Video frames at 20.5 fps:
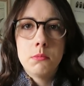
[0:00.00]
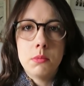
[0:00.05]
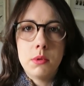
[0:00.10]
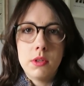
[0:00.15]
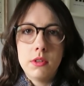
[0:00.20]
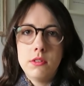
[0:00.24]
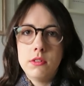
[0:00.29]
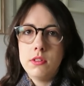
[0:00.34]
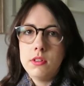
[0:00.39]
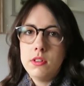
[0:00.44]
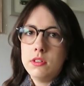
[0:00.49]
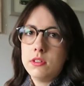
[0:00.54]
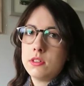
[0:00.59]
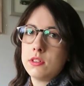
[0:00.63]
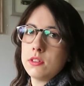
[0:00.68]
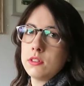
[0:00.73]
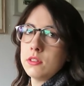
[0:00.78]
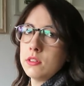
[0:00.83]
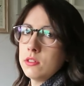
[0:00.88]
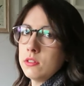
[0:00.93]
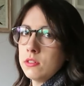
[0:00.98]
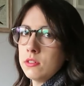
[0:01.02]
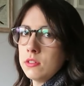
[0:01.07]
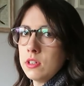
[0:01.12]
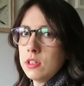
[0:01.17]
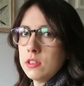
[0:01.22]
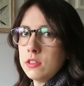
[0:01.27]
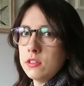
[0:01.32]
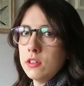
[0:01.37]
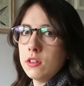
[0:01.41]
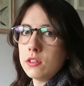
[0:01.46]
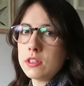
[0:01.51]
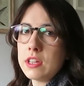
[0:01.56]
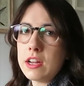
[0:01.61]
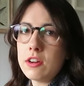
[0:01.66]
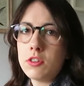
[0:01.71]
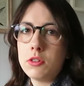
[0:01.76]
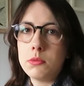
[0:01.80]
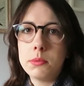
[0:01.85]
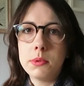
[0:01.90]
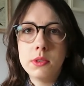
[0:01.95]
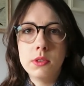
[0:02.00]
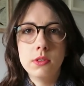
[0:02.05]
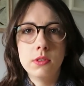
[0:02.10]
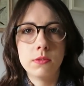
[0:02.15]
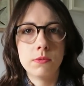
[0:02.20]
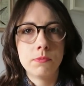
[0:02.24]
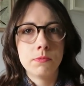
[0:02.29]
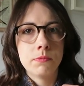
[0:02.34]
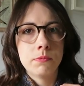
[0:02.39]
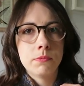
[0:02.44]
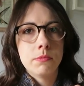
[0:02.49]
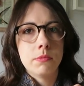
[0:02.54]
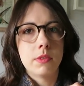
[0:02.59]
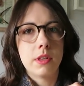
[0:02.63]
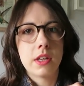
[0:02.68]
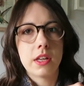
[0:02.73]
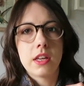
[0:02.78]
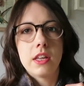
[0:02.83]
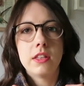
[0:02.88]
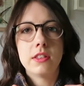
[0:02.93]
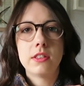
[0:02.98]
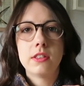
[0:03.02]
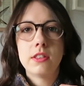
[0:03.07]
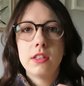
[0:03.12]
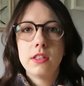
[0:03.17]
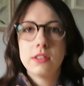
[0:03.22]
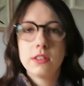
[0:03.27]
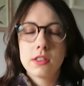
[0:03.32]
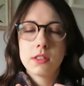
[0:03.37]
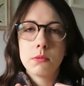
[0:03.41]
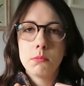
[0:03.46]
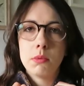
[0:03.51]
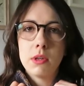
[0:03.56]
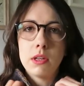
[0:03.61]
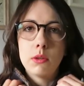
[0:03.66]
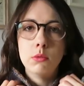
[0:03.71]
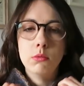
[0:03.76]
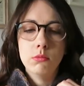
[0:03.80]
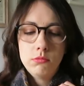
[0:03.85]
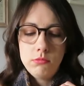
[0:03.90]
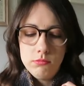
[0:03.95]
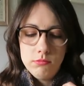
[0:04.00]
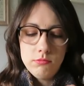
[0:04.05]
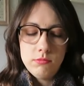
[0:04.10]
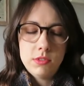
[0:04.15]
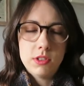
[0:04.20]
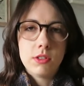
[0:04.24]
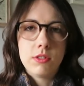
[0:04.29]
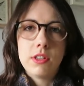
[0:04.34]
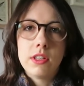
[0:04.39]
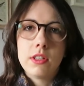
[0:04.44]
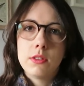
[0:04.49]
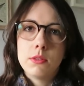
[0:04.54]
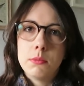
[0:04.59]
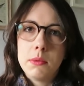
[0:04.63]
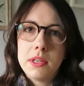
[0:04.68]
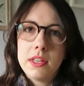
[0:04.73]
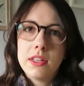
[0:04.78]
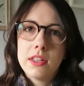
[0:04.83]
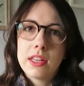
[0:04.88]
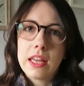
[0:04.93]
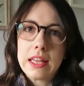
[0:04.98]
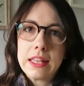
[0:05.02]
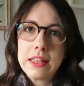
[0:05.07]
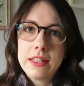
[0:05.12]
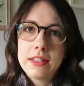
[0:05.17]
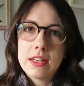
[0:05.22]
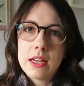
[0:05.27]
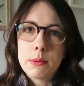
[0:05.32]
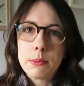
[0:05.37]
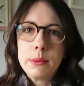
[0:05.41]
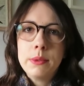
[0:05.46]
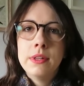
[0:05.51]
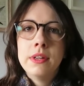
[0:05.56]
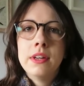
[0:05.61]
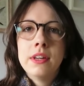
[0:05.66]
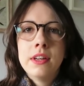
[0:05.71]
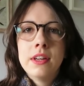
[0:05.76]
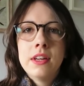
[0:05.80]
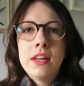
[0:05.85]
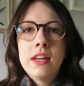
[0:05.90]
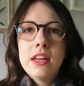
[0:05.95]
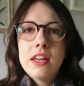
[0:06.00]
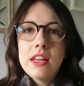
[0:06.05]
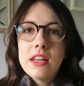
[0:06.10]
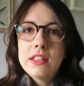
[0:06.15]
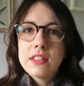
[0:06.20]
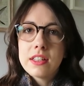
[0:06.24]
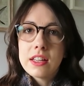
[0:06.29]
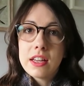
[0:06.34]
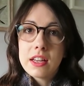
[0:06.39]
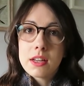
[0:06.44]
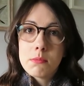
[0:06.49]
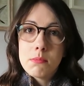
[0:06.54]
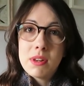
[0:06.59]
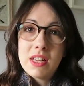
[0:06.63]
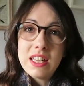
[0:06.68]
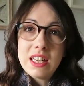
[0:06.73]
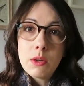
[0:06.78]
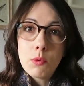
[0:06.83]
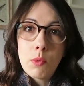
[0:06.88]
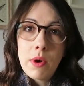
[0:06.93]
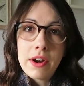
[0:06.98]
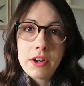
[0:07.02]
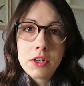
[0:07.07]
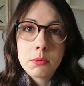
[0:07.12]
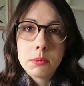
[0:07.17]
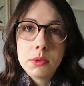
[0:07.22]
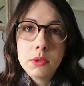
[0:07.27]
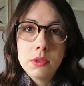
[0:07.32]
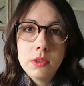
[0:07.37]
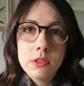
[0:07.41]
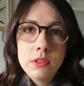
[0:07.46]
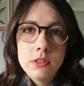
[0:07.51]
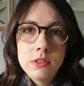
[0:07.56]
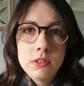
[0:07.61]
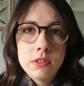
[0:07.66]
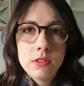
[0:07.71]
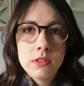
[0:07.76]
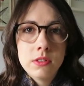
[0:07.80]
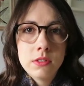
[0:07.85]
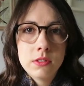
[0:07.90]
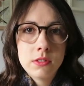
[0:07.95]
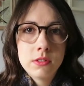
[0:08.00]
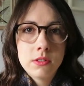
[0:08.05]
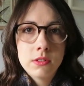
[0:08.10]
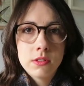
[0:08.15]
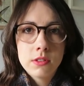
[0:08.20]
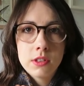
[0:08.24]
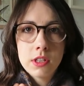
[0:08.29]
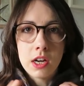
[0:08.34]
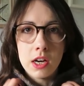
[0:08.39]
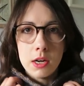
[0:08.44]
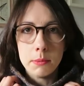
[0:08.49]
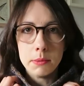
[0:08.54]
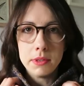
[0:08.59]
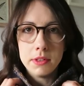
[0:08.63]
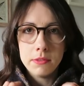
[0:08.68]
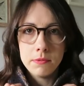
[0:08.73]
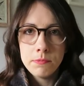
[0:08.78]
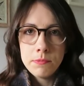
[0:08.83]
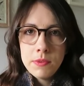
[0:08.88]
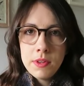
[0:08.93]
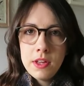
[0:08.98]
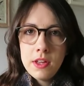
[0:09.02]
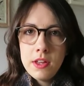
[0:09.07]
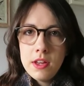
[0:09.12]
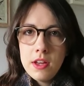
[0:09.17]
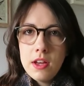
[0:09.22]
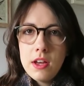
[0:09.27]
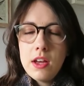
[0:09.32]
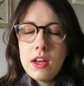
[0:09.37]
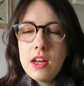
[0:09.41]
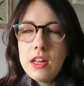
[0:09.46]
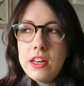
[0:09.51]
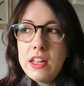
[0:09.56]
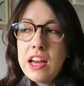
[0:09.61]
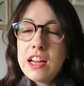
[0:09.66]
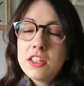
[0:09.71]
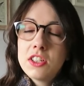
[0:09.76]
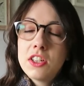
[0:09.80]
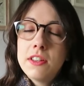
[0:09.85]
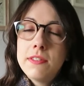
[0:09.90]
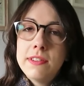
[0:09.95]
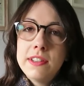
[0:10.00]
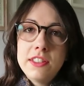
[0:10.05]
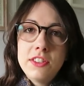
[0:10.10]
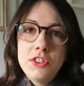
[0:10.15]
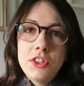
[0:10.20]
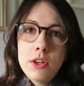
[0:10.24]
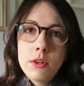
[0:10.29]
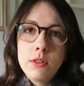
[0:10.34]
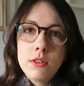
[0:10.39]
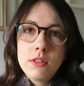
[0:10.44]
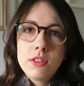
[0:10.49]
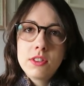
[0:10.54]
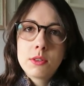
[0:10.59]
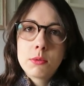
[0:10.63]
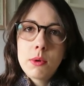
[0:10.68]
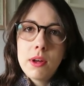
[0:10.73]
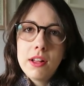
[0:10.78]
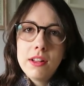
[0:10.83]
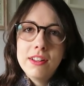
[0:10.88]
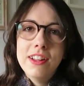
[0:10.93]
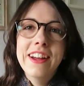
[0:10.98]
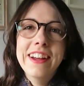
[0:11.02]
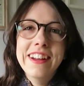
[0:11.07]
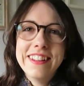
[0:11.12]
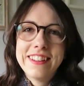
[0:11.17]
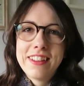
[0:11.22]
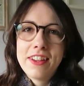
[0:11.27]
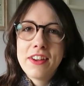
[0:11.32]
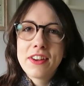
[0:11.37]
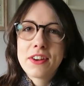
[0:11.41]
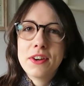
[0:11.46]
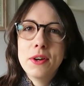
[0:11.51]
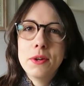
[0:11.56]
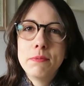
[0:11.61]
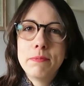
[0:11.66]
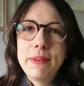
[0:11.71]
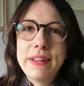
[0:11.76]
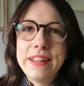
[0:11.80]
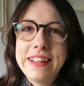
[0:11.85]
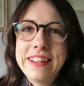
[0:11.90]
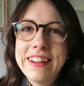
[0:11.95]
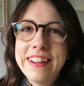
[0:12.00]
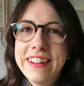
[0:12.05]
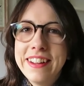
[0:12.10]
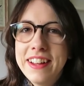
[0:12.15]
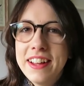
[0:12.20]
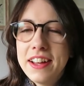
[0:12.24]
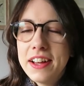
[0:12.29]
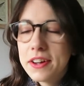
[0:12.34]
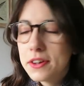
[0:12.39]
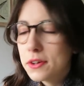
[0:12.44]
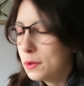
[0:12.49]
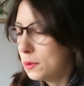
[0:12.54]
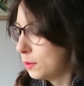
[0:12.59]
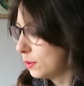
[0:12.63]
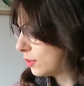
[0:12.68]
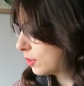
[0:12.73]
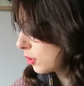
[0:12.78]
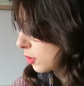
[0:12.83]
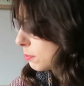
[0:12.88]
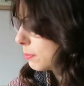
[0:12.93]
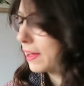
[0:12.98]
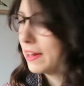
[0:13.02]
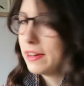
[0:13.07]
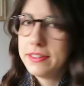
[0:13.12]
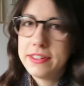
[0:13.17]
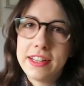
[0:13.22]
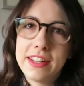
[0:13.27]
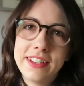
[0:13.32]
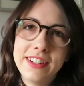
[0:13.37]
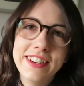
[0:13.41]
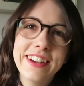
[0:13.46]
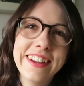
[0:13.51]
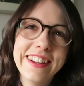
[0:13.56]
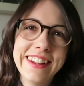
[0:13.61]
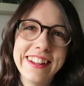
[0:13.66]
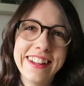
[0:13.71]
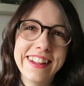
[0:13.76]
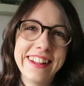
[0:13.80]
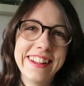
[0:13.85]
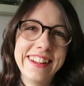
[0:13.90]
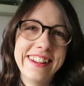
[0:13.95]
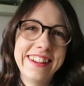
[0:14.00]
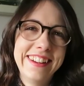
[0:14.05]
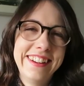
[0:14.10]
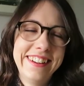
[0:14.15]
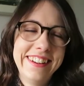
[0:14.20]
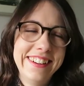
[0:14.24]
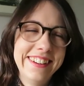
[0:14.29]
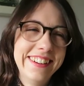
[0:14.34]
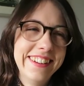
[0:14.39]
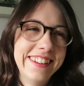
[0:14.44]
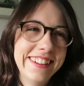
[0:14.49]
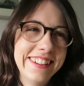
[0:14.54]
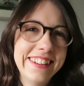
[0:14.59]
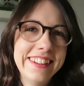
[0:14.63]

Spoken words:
But it's not terrible. Like, it's a complete... Oh, sorry, that was me kicking the table. It is like a completely wearable garment, and it actually fits Jonah as well, so it could be a cool dog bandana.